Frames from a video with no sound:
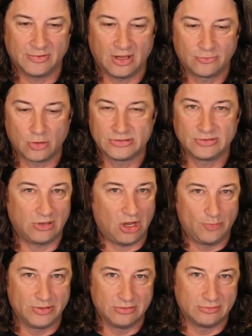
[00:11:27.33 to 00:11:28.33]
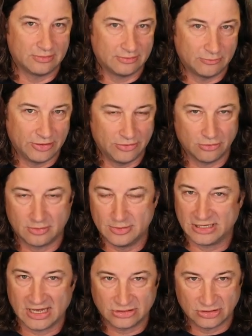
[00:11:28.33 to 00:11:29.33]
Of course, it'll help you with your
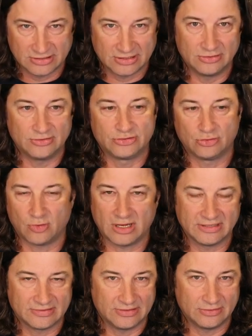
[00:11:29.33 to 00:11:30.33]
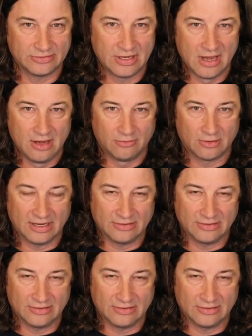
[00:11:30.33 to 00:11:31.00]
communication skills, your writing skills, right?